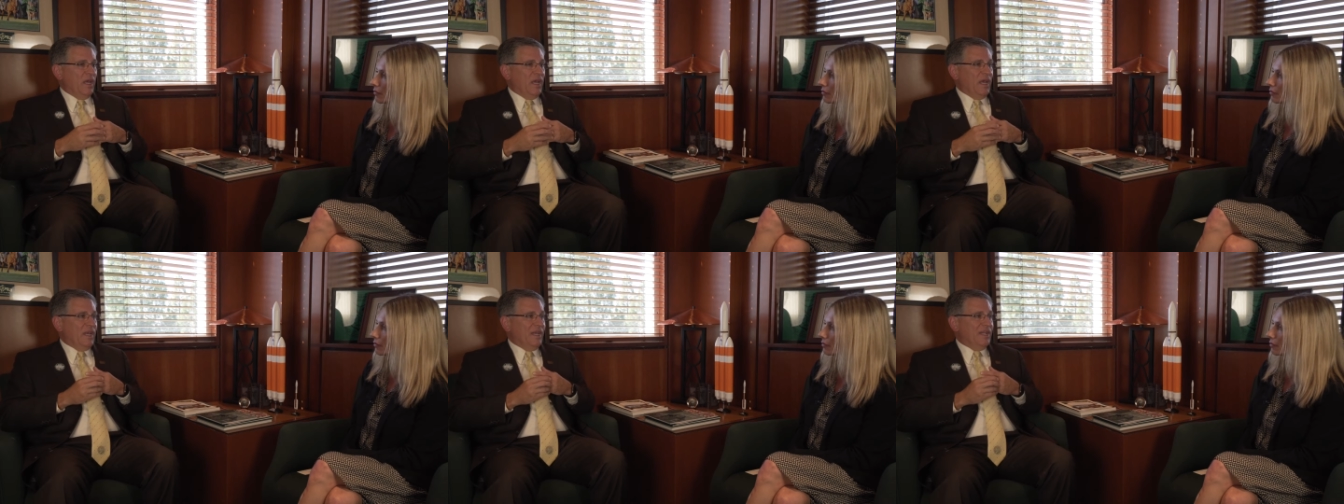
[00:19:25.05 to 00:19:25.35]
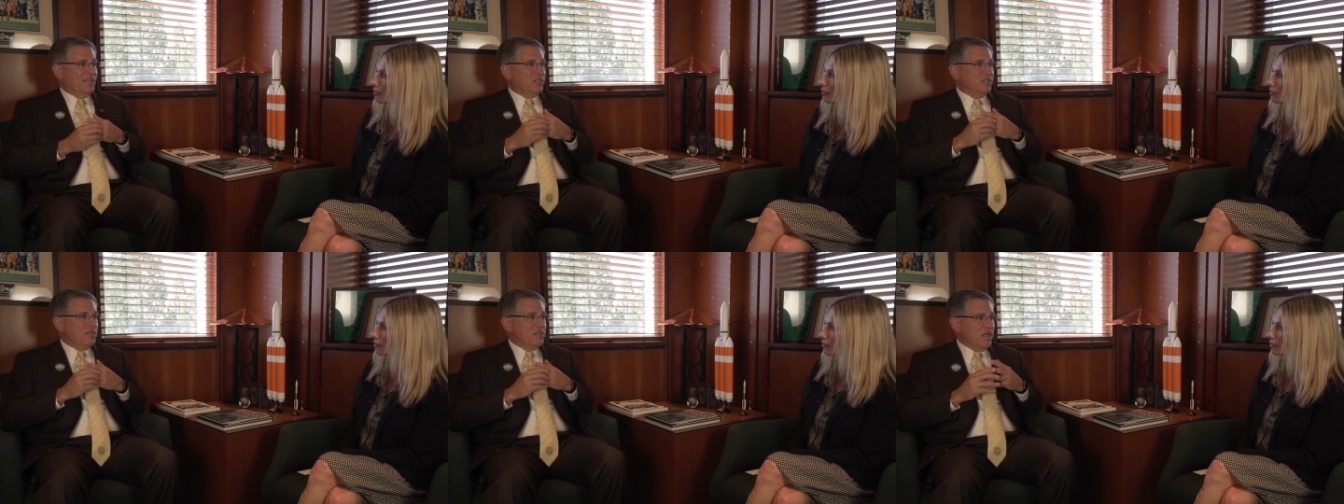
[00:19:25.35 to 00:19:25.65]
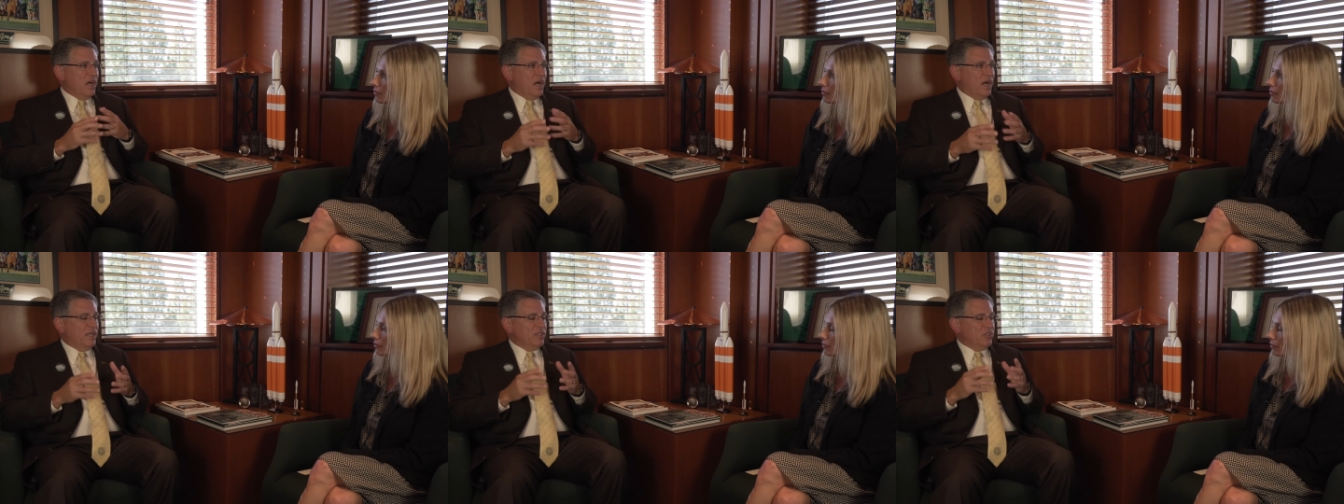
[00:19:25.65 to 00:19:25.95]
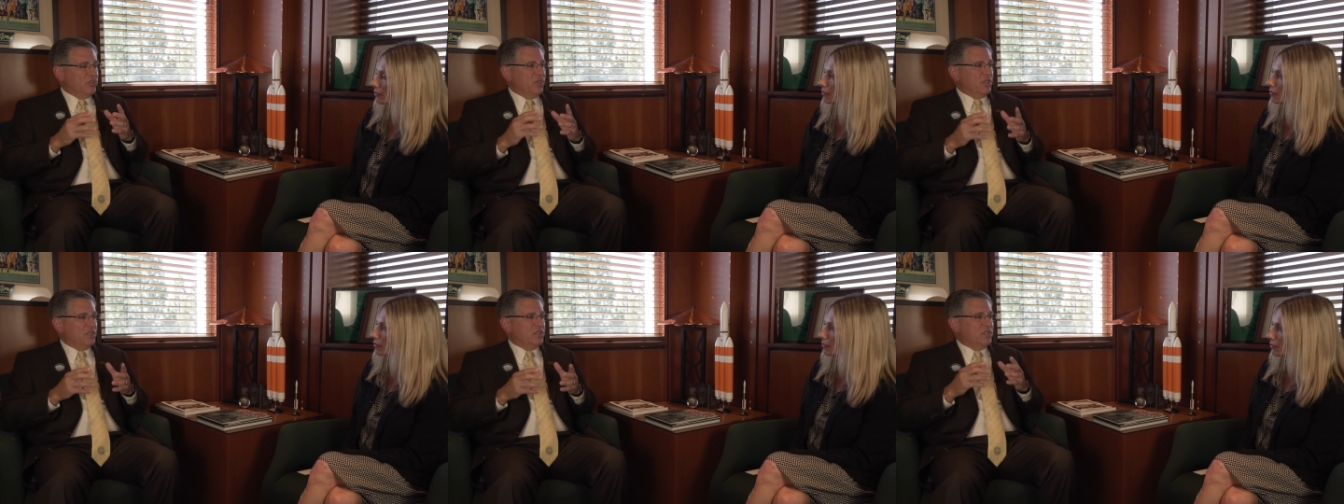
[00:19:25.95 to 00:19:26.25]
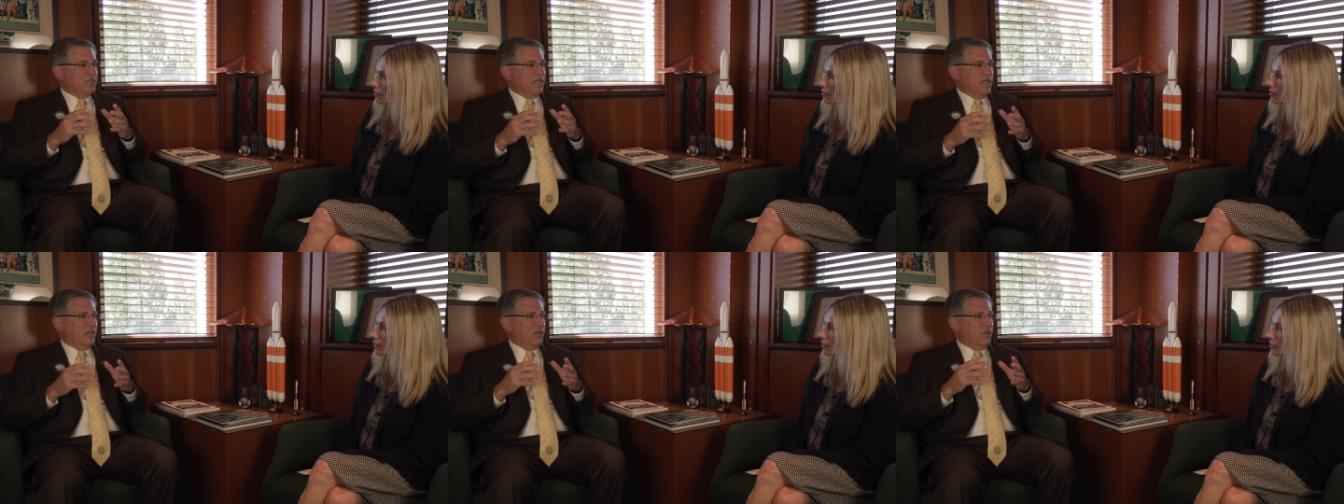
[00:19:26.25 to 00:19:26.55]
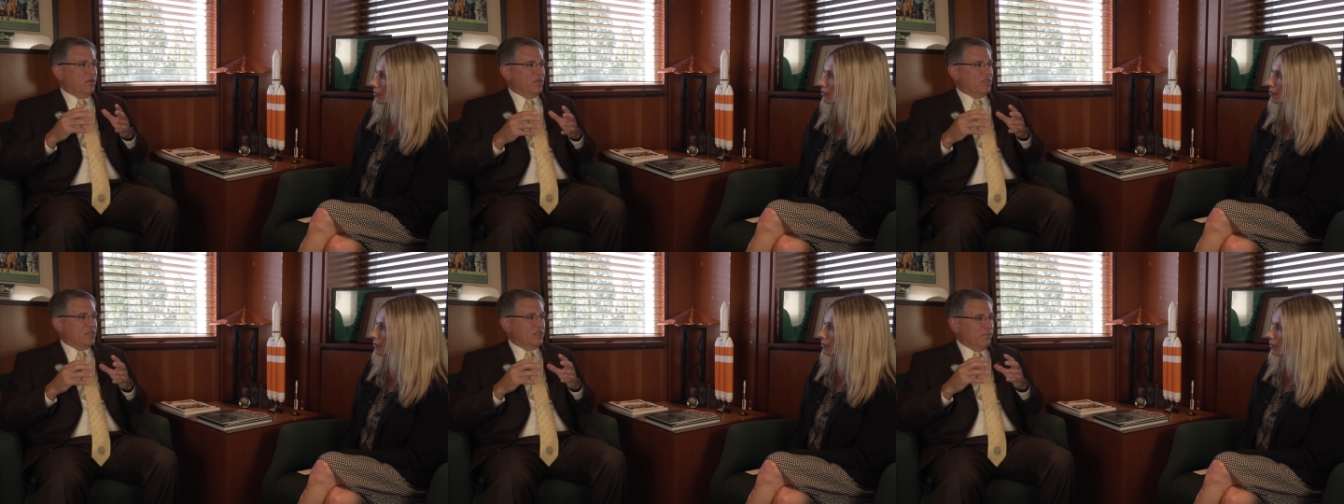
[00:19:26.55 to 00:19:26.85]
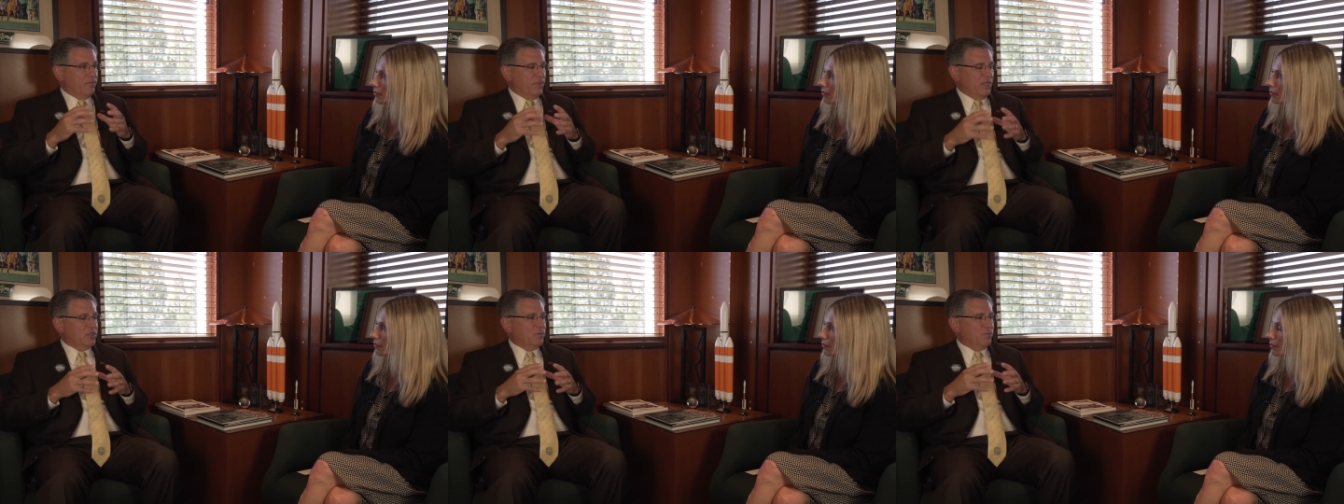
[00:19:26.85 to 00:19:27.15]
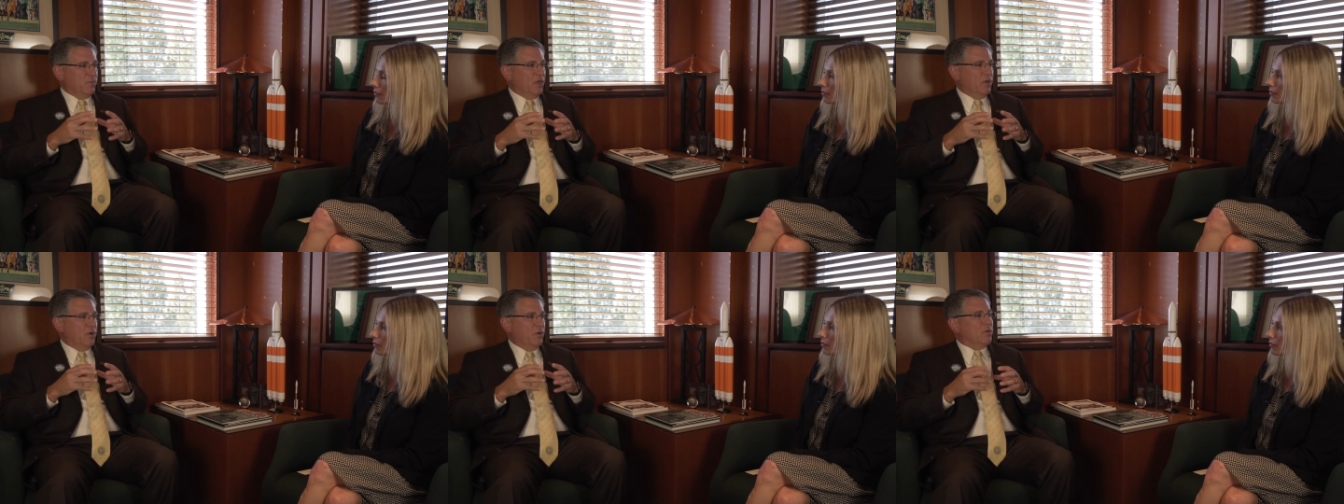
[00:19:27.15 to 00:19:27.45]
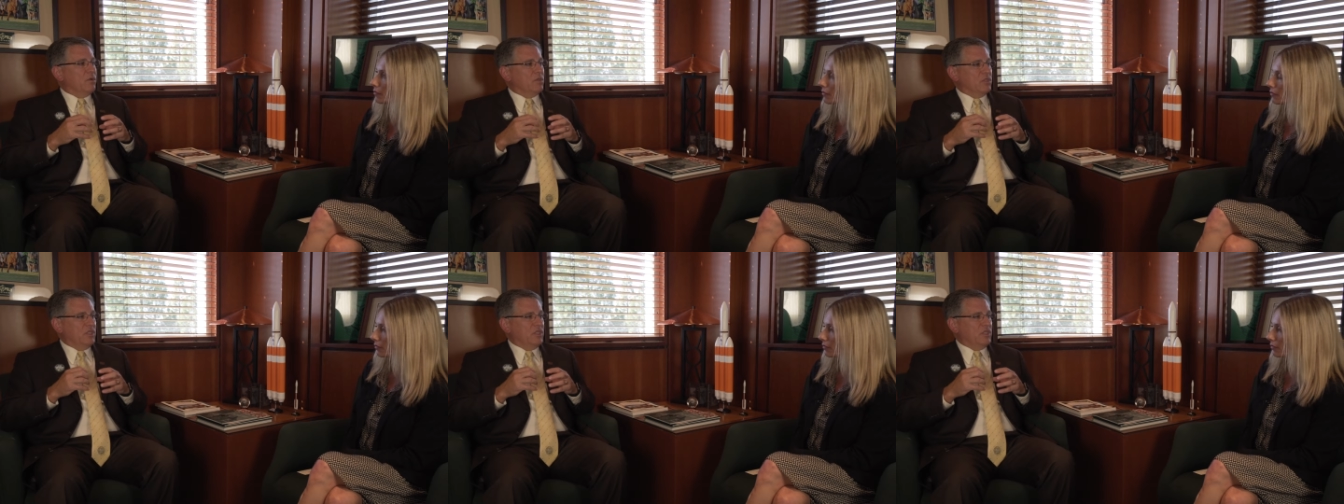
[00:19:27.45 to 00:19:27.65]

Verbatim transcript: And it's not just San Luis Obispo